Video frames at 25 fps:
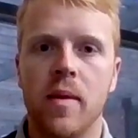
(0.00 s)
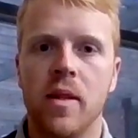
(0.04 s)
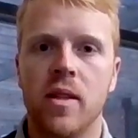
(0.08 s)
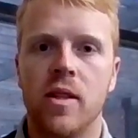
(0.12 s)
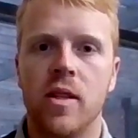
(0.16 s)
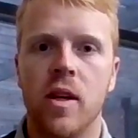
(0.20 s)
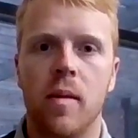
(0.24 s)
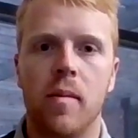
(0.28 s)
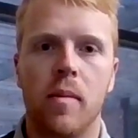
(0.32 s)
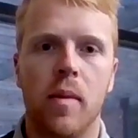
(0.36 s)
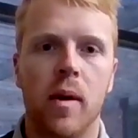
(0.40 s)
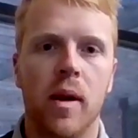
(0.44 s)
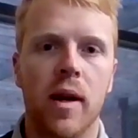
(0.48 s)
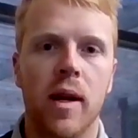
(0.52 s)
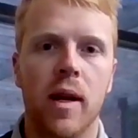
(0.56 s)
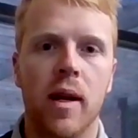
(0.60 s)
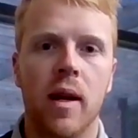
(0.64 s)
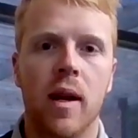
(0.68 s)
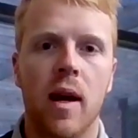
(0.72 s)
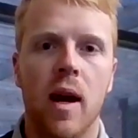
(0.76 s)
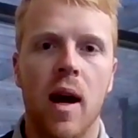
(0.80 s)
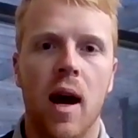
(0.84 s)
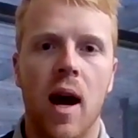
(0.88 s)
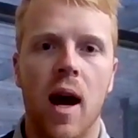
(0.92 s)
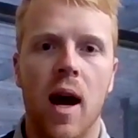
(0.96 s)
is John
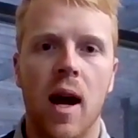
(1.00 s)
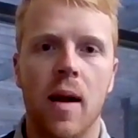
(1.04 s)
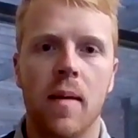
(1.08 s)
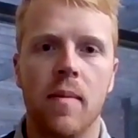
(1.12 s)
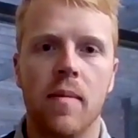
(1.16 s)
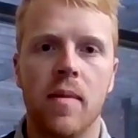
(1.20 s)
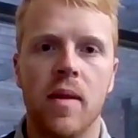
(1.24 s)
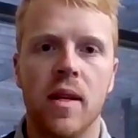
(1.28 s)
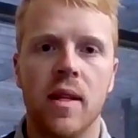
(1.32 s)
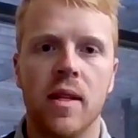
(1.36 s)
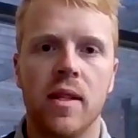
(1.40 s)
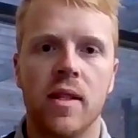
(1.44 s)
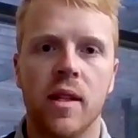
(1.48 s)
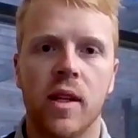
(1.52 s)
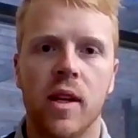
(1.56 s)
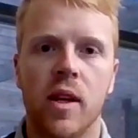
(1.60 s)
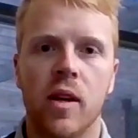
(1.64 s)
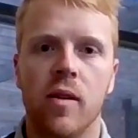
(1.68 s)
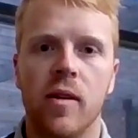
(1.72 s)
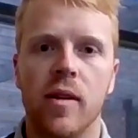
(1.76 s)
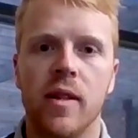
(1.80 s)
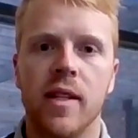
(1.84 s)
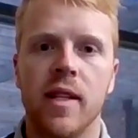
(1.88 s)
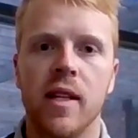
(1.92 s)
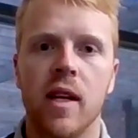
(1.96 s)
Britton. I am the
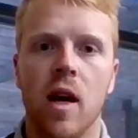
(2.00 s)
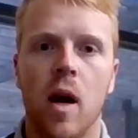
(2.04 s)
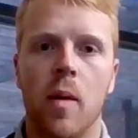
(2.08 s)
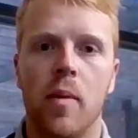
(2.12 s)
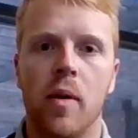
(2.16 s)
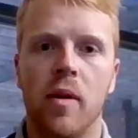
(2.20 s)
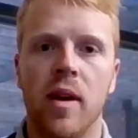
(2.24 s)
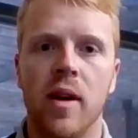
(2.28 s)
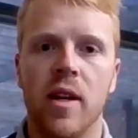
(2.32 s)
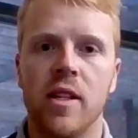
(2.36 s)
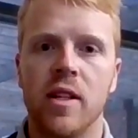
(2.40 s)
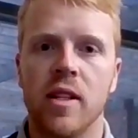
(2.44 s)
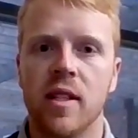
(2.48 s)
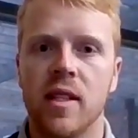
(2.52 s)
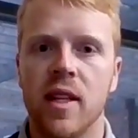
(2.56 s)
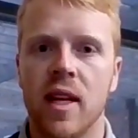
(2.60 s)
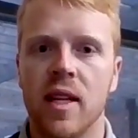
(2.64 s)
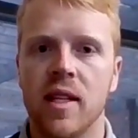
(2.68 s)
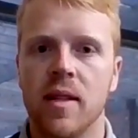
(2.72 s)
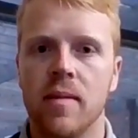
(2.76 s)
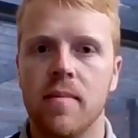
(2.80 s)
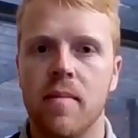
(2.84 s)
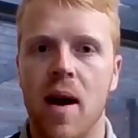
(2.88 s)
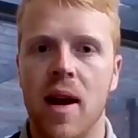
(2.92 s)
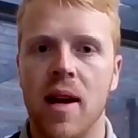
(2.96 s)
Security Operations
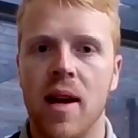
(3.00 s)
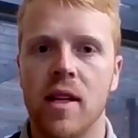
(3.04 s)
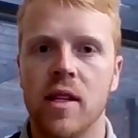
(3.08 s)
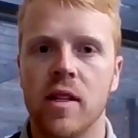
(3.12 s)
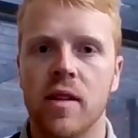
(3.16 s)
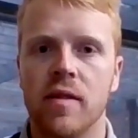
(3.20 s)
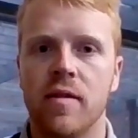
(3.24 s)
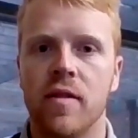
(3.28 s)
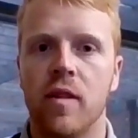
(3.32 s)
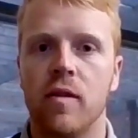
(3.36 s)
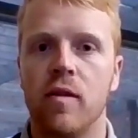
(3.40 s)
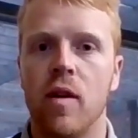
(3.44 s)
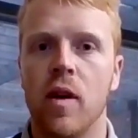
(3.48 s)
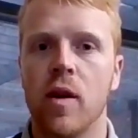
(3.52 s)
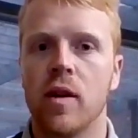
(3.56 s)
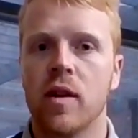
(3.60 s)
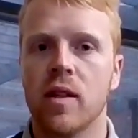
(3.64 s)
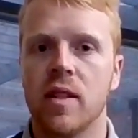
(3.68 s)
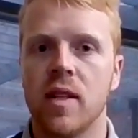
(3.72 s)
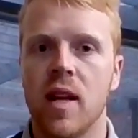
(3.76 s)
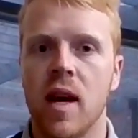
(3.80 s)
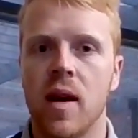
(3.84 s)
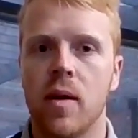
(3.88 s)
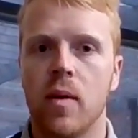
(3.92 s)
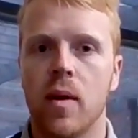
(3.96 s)
Center Manager for
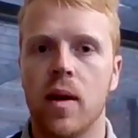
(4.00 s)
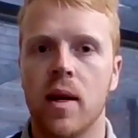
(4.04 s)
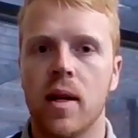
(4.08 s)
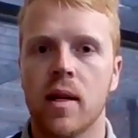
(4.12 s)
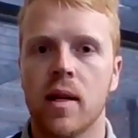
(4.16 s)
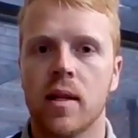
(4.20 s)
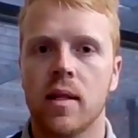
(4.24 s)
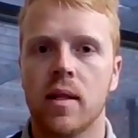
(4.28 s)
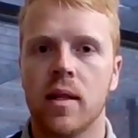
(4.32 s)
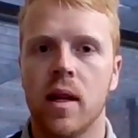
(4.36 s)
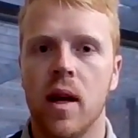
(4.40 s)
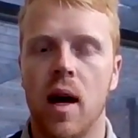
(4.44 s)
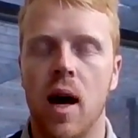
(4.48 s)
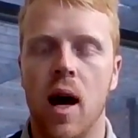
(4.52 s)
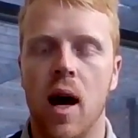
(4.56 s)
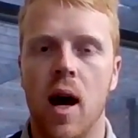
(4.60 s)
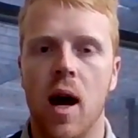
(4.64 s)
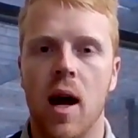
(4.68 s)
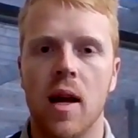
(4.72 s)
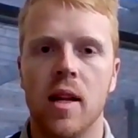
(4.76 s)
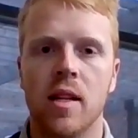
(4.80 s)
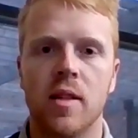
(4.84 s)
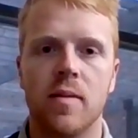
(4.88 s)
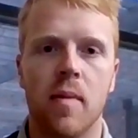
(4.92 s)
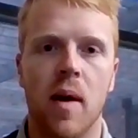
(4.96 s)
Rocus Networks.
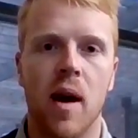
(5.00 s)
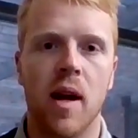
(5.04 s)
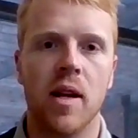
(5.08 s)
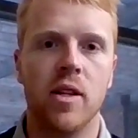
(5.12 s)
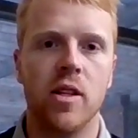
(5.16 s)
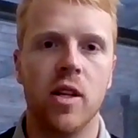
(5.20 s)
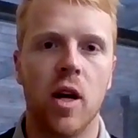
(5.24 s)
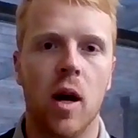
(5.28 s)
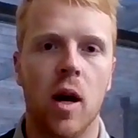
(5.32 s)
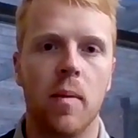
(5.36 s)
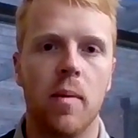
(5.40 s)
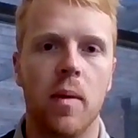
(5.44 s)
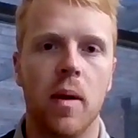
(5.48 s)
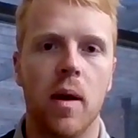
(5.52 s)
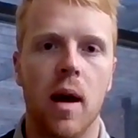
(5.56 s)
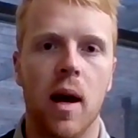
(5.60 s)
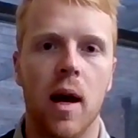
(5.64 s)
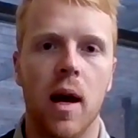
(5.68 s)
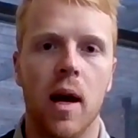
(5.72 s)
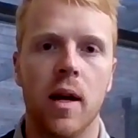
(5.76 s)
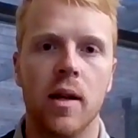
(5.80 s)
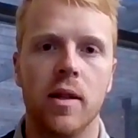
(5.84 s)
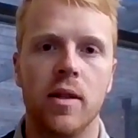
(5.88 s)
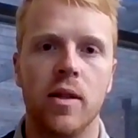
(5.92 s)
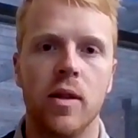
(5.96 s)
It's my job
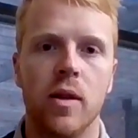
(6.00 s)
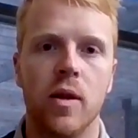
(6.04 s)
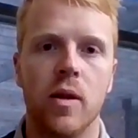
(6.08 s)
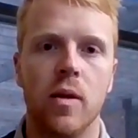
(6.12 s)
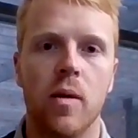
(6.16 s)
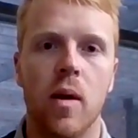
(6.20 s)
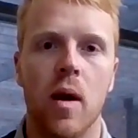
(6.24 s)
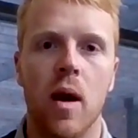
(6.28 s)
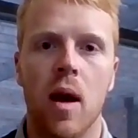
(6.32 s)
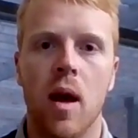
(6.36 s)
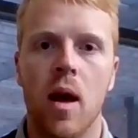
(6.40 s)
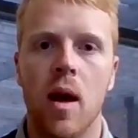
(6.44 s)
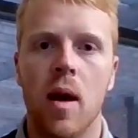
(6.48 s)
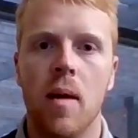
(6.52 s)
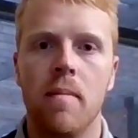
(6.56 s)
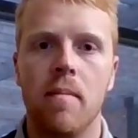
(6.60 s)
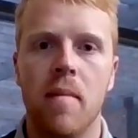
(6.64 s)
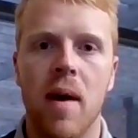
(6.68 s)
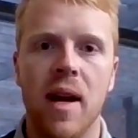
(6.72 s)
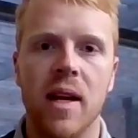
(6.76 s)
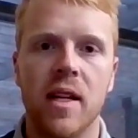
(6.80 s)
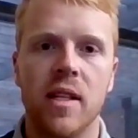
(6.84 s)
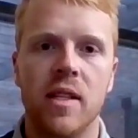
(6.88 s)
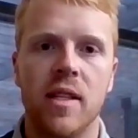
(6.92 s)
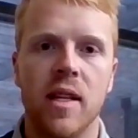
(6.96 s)
to
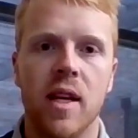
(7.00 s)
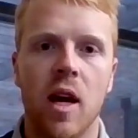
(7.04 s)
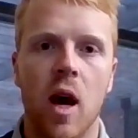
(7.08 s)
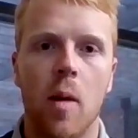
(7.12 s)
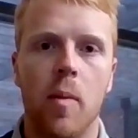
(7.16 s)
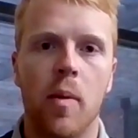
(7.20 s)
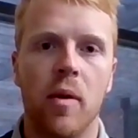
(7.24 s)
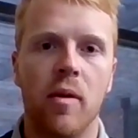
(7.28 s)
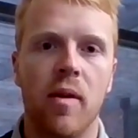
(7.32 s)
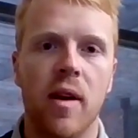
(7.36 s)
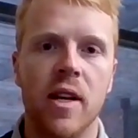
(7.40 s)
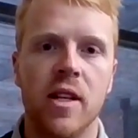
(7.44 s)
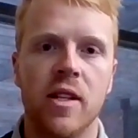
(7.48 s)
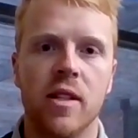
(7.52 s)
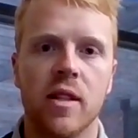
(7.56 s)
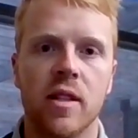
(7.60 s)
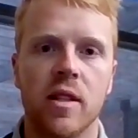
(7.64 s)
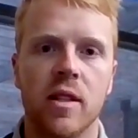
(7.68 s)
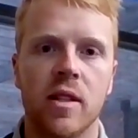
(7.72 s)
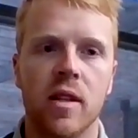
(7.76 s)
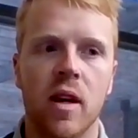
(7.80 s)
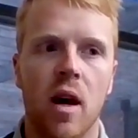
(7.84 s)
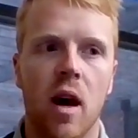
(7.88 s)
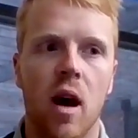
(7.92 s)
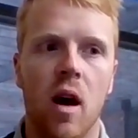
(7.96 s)
manage the
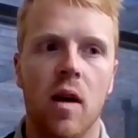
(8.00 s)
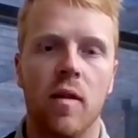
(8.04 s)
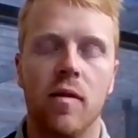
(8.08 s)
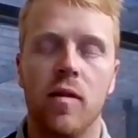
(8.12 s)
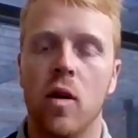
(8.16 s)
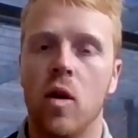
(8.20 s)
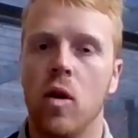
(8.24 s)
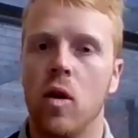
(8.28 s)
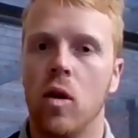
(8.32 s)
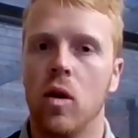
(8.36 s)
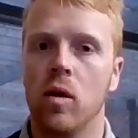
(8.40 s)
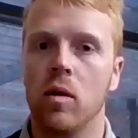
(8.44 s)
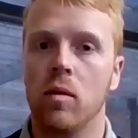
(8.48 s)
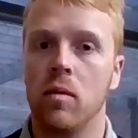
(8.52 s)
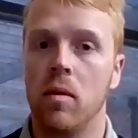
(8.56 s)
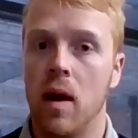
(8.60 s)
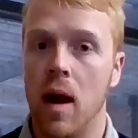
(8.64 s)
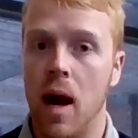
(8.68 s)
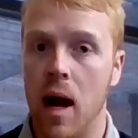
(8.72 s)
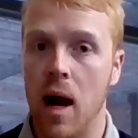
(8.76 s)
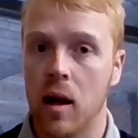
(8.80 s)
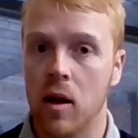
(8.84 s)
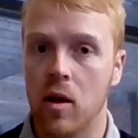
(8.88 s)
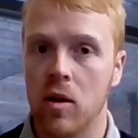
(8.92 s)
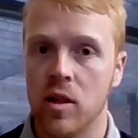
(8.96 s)
operations of all
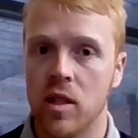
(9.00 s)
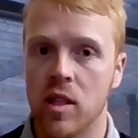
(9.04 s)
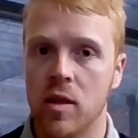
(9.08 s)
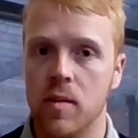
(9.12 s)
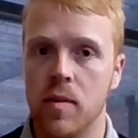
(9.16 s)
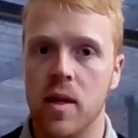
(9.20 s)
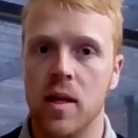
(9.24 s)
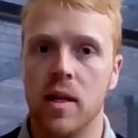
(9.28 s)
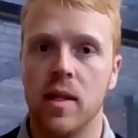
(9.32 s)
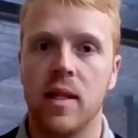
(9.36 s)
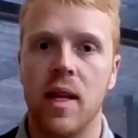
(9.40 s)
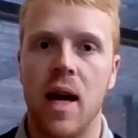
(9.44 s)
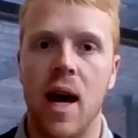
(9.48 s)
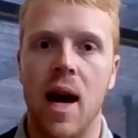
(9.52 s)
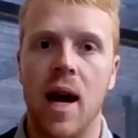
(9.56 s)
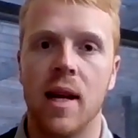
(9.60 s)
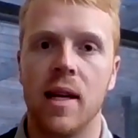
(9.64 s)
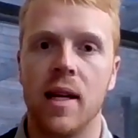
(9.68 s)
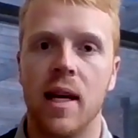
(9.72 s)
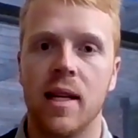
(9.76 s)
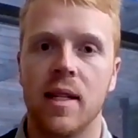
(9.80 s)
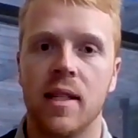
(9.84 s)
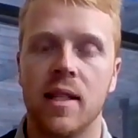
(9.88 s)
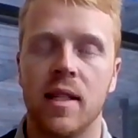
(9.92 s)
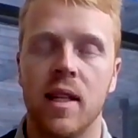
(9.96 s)
our customers
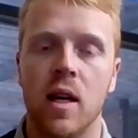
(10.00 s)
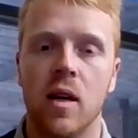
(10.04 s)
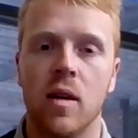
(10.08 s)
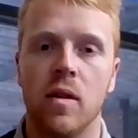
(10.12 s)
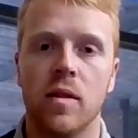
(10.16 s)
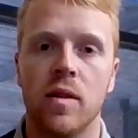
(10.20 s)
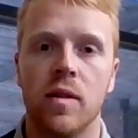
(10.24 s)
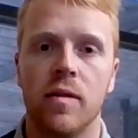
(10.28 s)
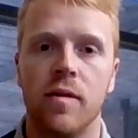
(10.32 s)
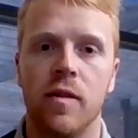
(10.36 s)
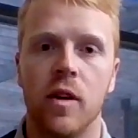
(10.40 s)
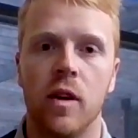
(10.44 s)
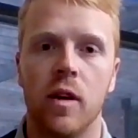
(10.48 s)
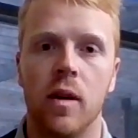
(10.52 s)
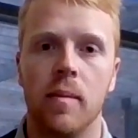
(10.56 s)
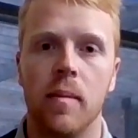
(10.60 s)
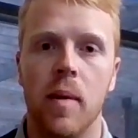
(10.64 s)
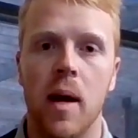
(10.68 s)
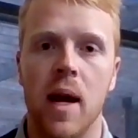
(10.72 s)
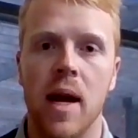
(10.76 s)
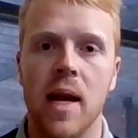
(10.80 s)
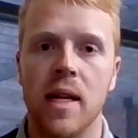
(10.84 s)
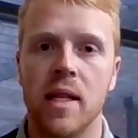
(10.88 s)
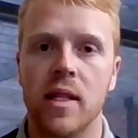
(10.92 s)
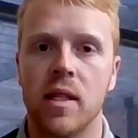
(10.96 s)
and ourselves
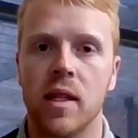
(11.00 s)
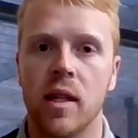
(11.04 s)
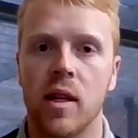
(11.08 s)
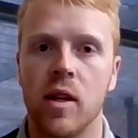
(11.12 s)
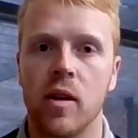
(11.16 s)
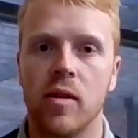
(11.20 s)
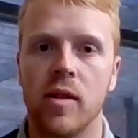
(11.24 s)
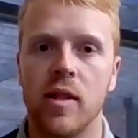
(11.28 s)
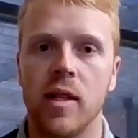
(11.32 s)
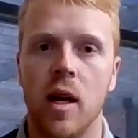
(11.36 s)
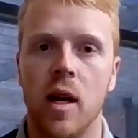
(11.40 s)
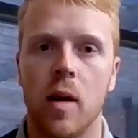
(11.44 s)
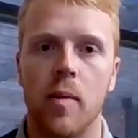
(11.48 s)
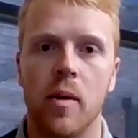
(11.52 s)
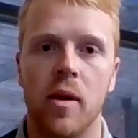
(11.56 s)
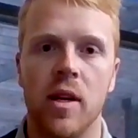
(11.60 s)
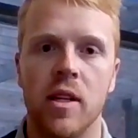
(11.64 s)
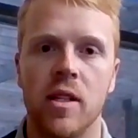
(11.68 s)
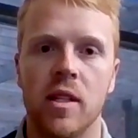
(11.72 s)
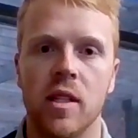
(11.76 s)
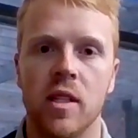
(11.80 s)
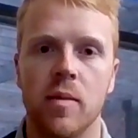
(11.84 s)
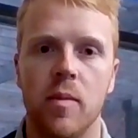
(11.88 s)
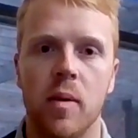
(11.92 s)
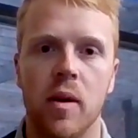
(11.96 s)
from a security
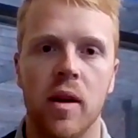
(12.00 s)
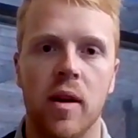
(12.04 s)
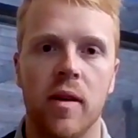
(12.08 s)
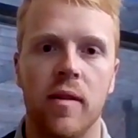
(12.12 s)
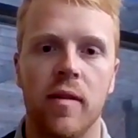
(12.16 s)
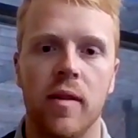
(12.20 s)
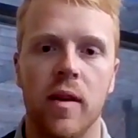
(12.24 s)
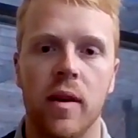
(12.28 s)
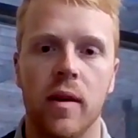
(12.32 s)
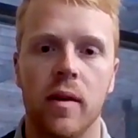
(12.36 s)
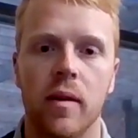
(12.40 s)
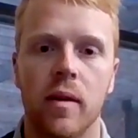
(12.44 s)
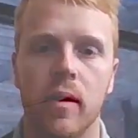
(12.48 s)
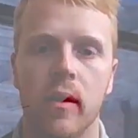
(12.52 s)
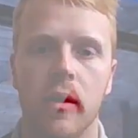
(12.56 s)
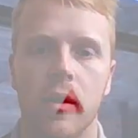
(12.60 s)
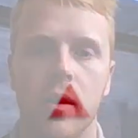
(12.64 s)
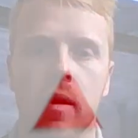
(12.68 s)
operations point of view.